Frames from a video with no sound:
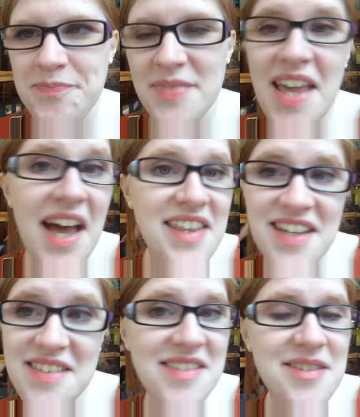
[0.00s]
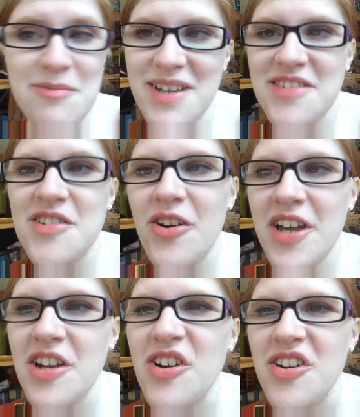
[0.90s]
yeah, that's what's
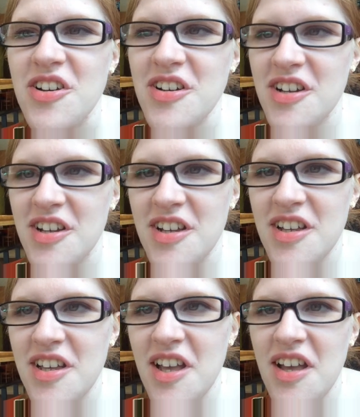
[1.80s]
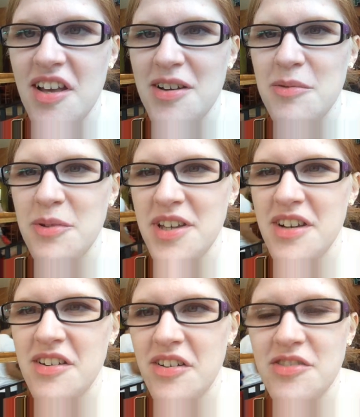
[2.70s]
going on. We
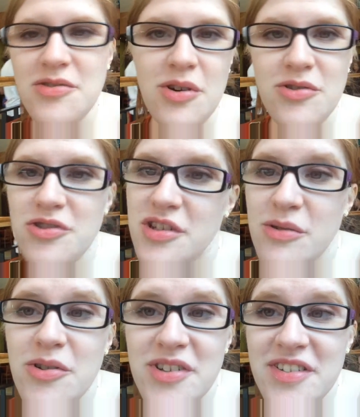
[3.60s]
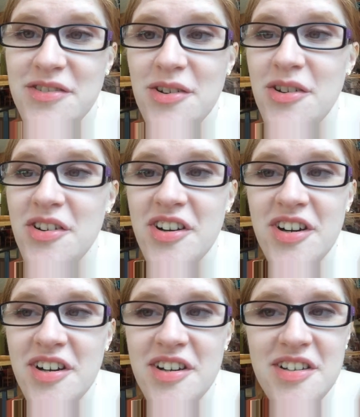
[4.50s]
are going to go to the grocery store,
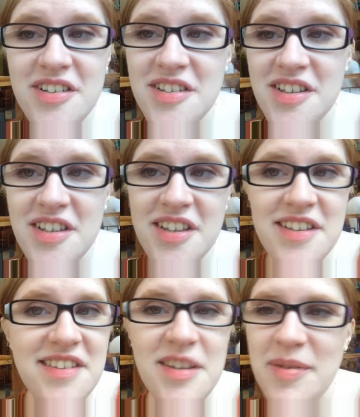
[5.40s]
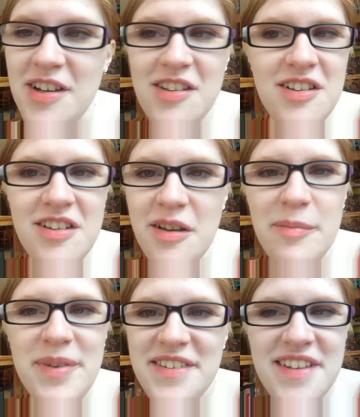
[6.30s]
typical
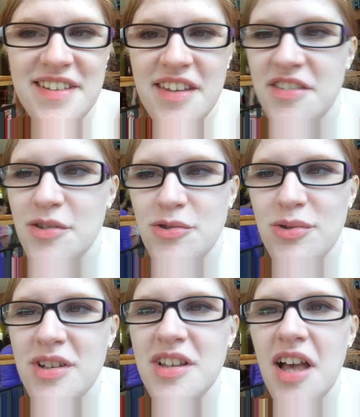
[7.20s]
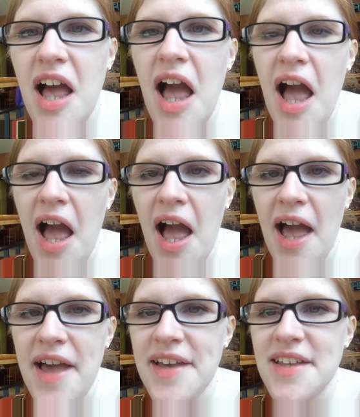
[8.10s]
business as usual,
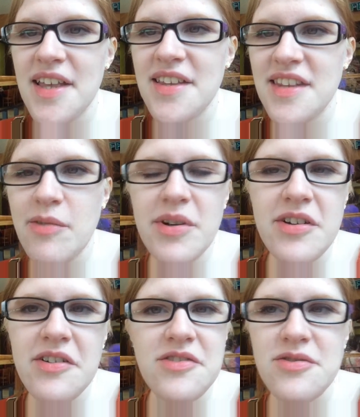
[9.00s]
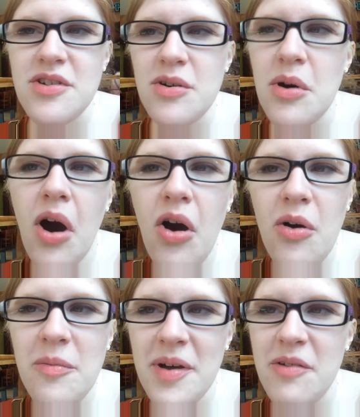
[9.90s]
and then we're going to go
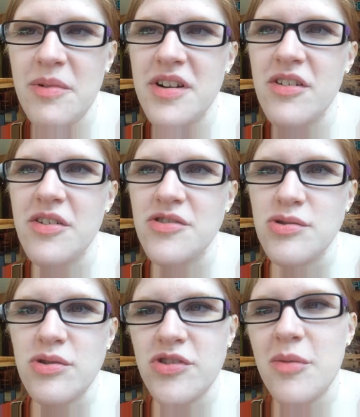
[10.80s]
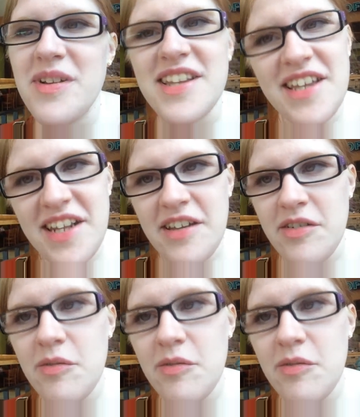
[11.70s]
home and we're going to do some cleaning,